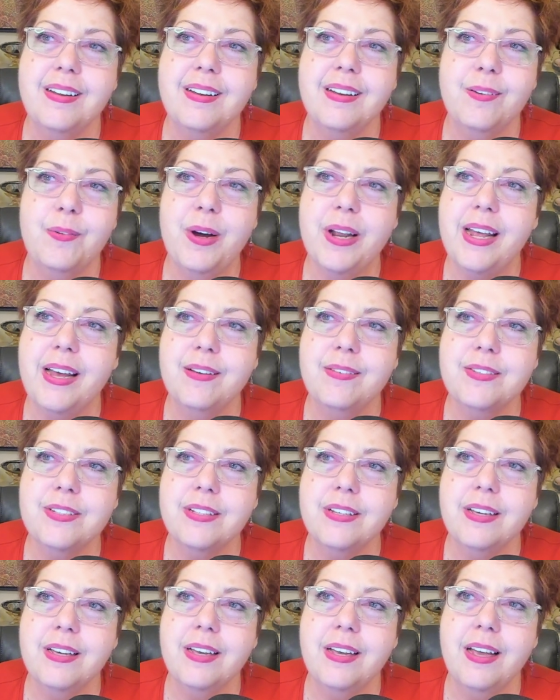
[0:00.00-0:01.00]
Whatevs.
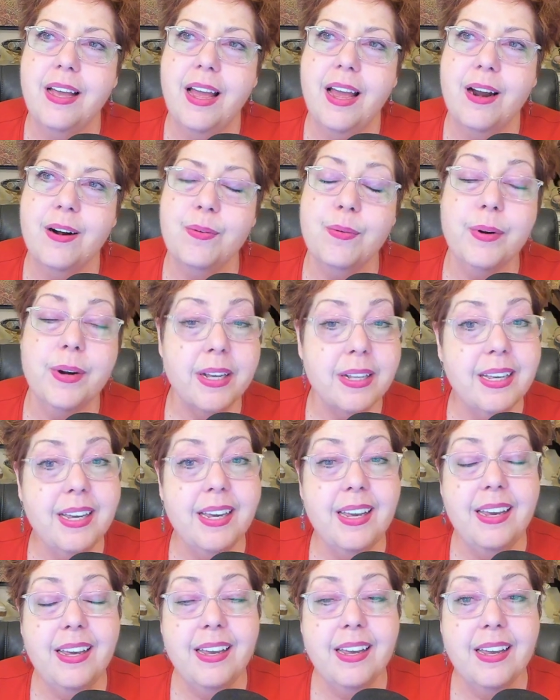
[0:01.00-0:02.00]

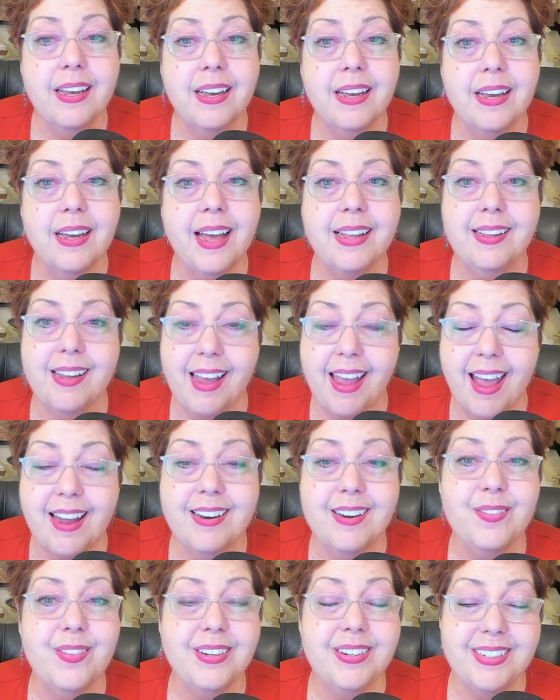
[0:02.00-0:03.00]
Really, at the
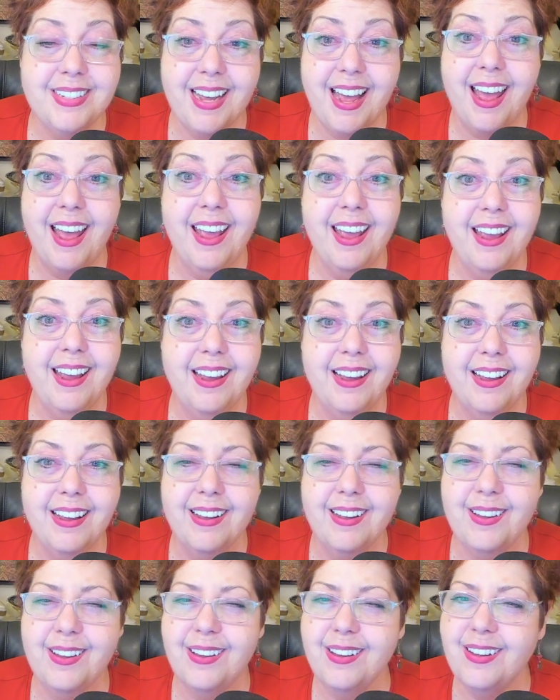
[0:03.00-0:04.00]
end of the day,
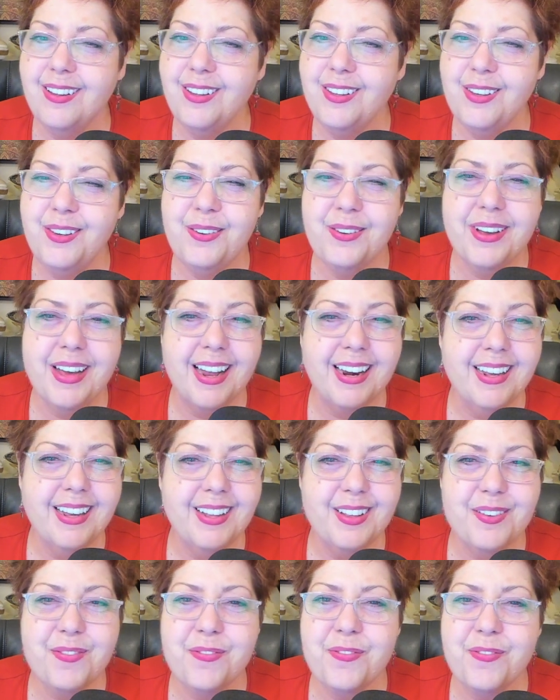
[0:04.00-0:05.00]
you got to get
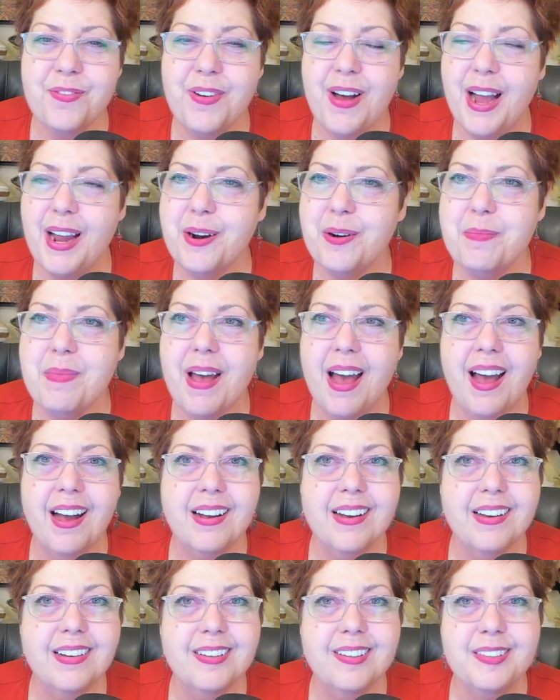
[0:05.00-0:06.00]
the fire
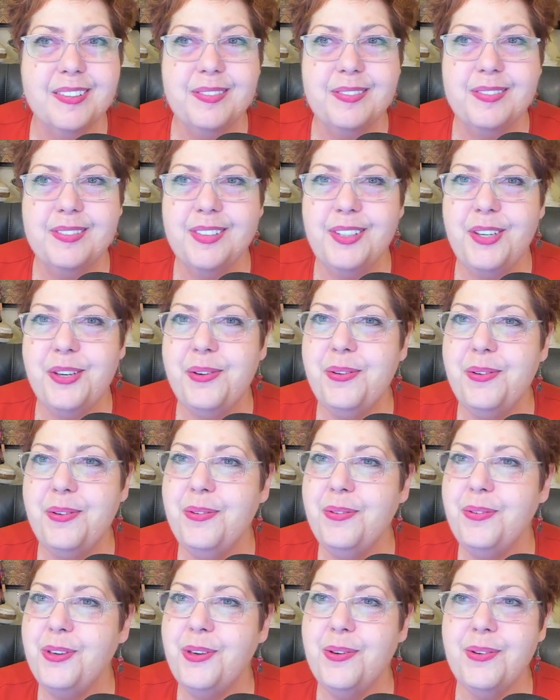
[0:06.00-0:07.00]
back.
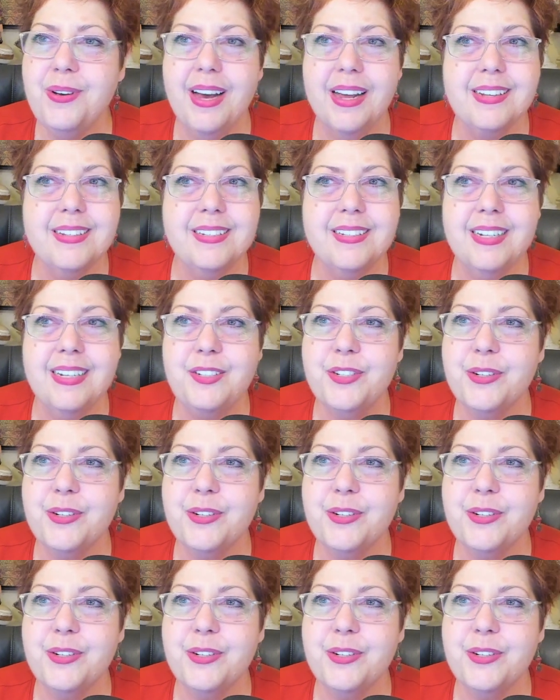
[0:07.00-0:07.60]
You got to set